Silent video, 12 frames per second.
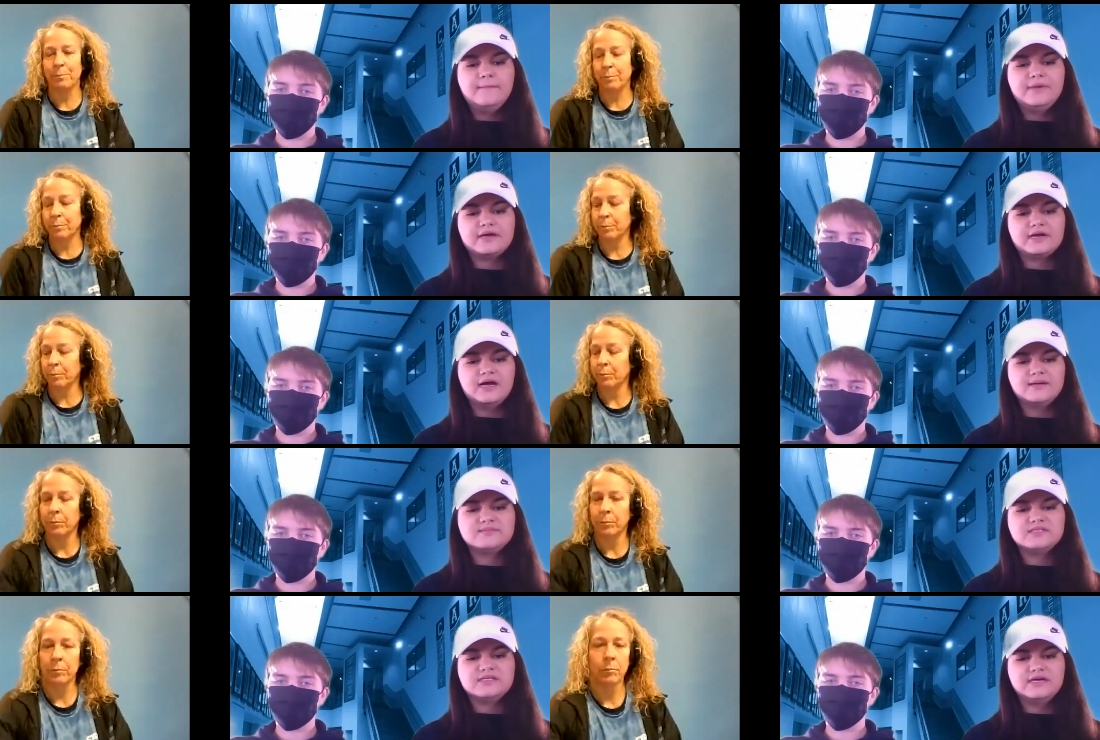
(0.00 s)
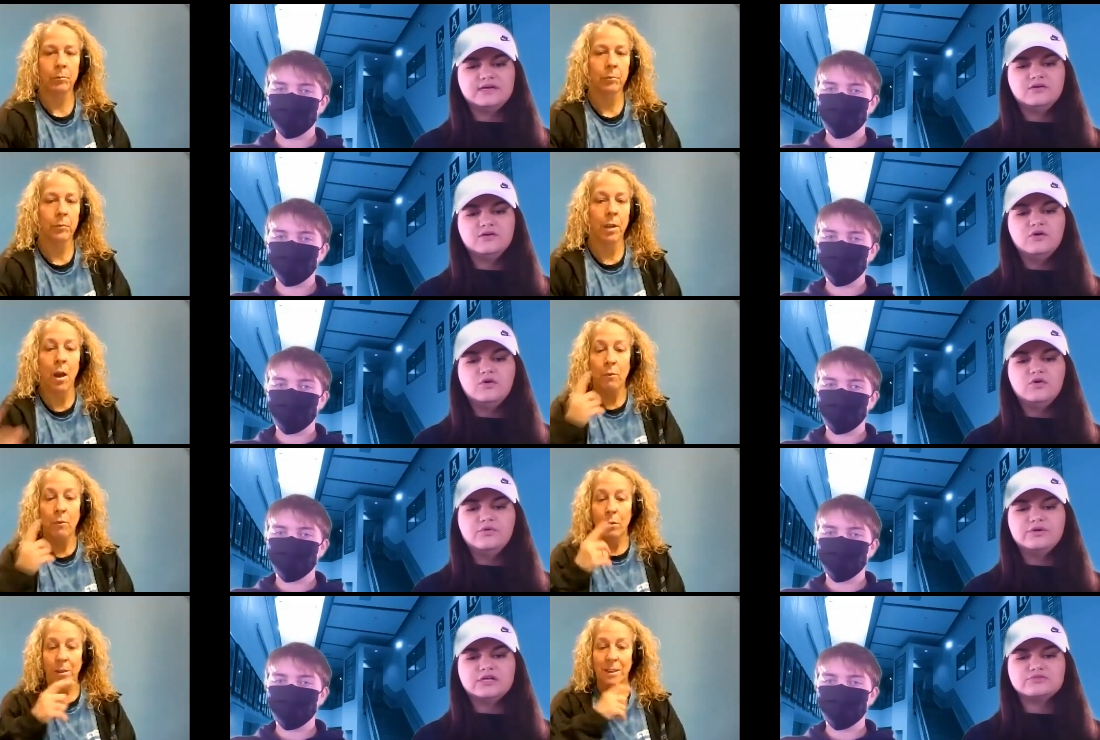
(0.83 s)
Speaker 1: Para obtener
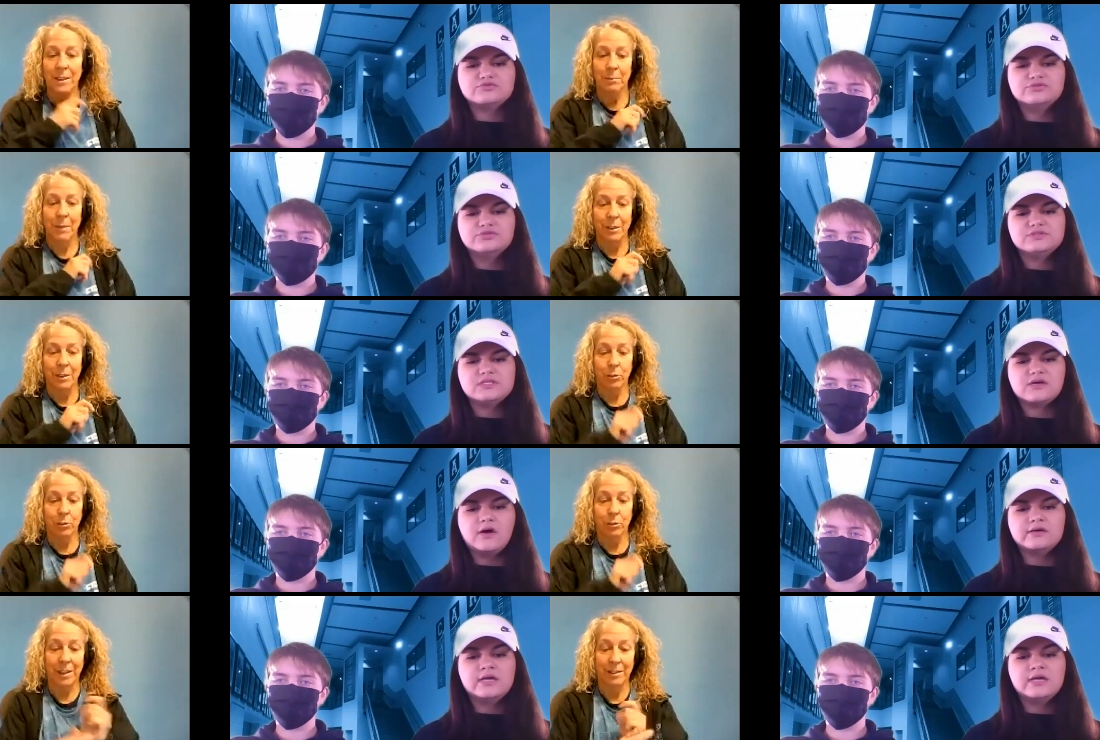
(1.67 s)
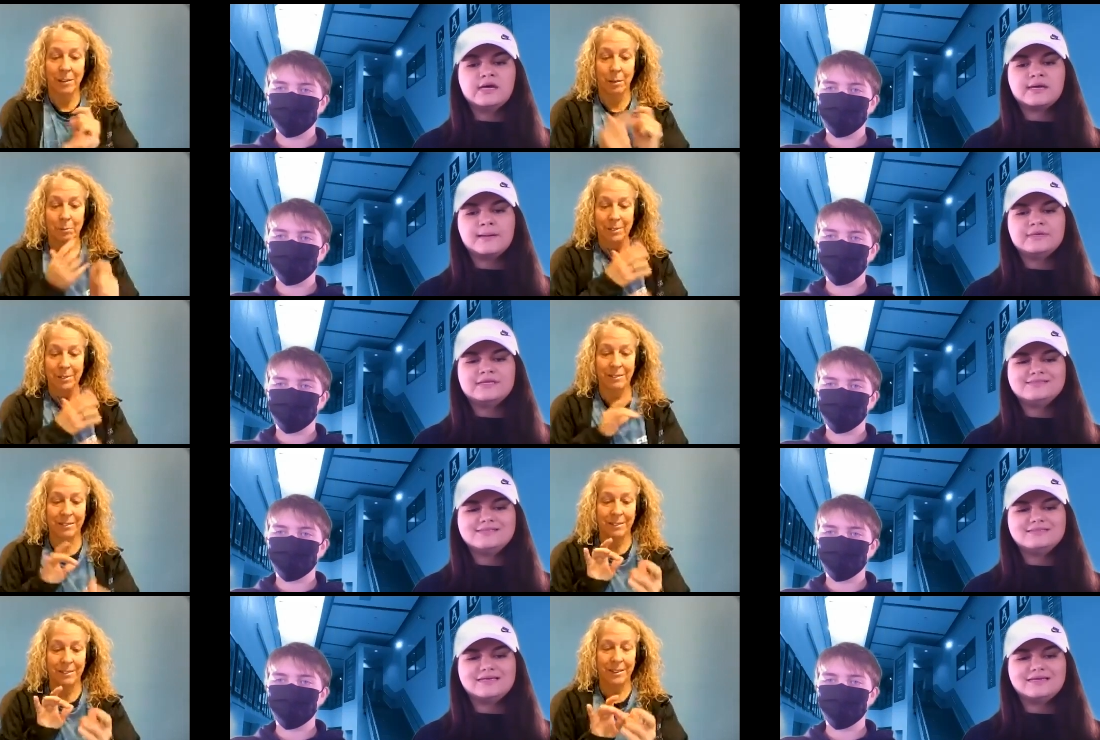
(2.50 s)
una traducción
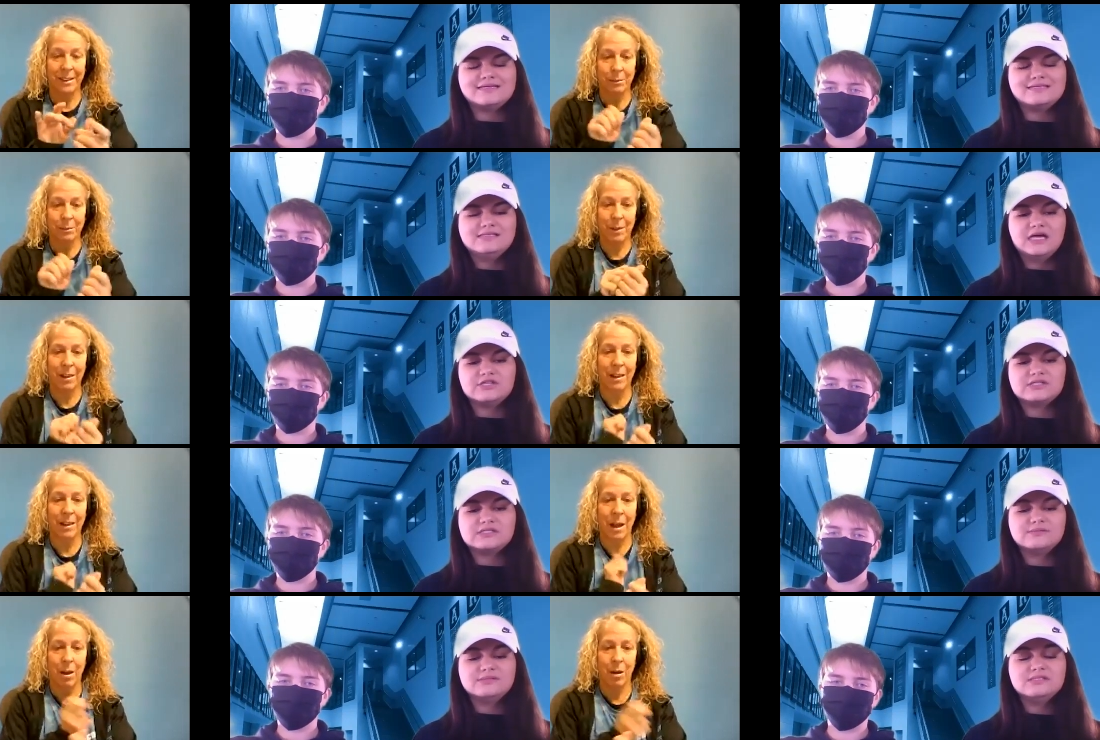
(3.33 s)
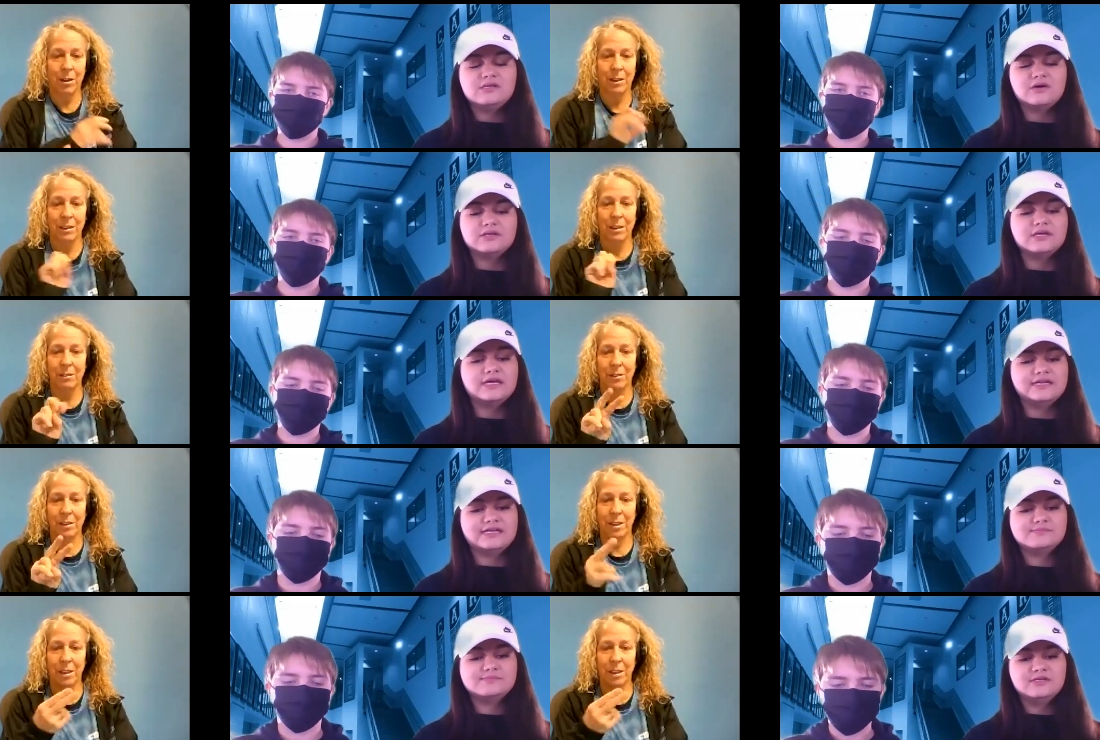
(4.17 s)
completed the esta transmisión en
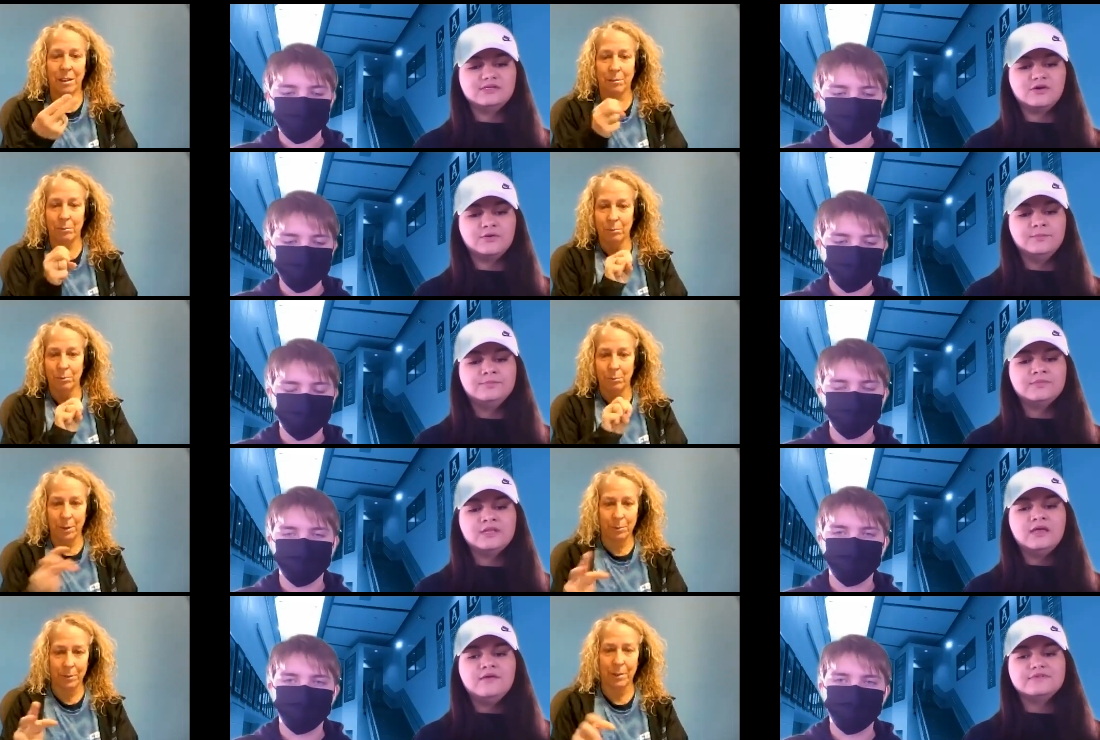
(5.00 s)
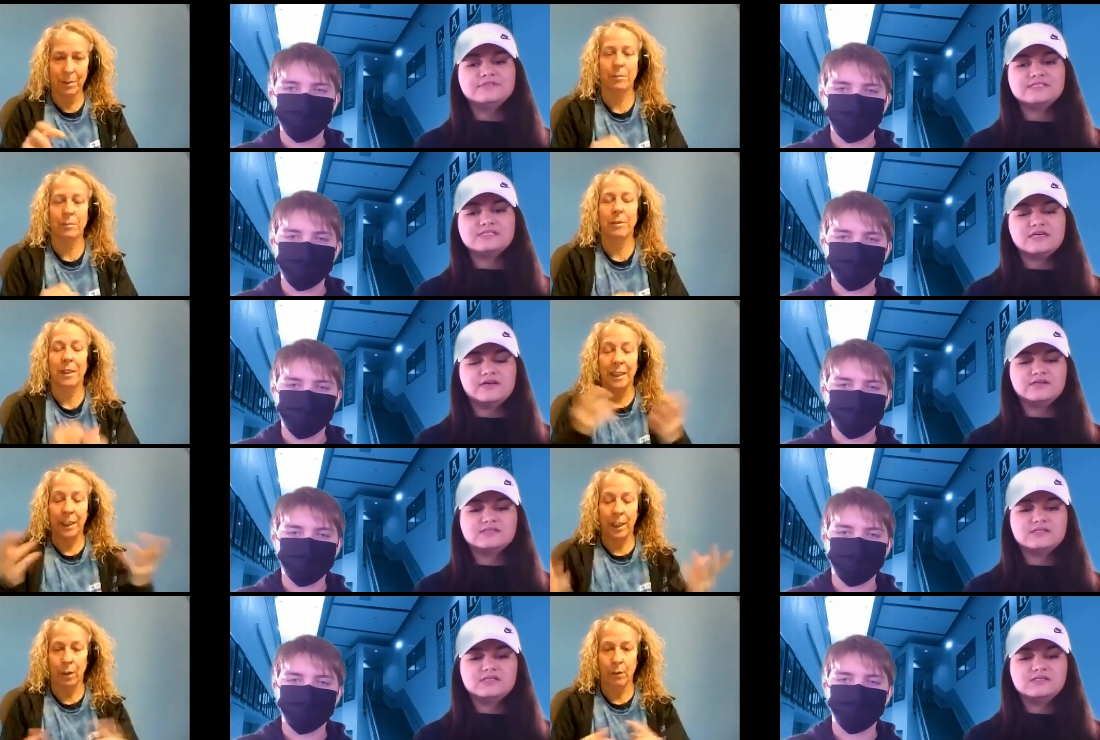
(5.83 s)
español, visite el
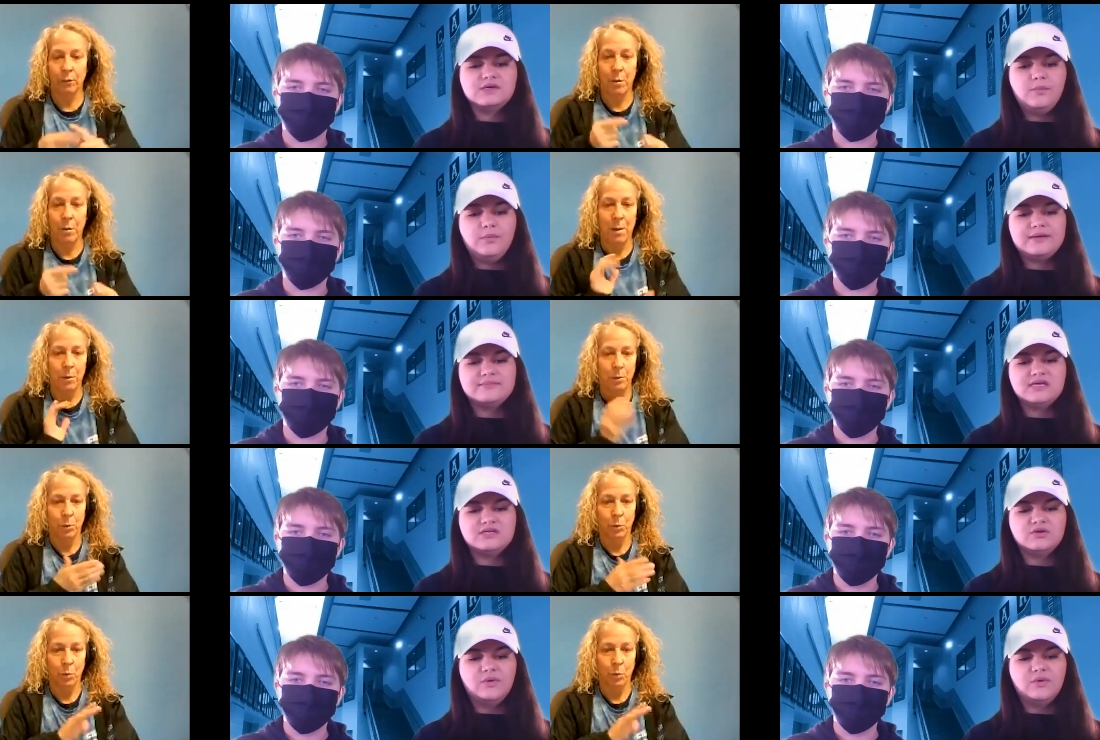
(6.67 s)
sitio web de